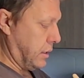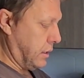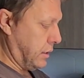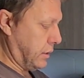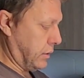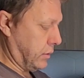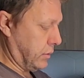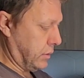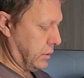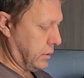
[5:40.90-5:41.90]
you know,
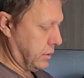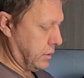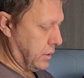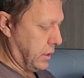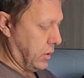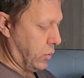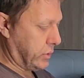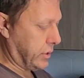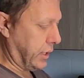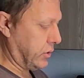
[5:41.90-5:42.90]

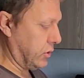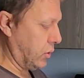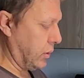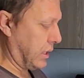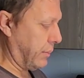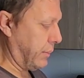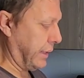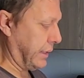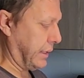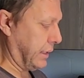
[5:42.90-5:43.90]
which I do when I'm
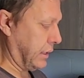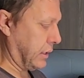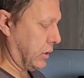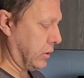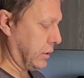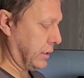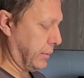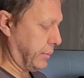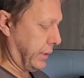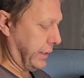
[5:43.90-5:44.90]
making
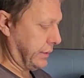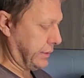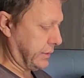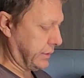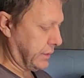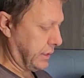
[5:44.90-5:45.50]
coconut bites.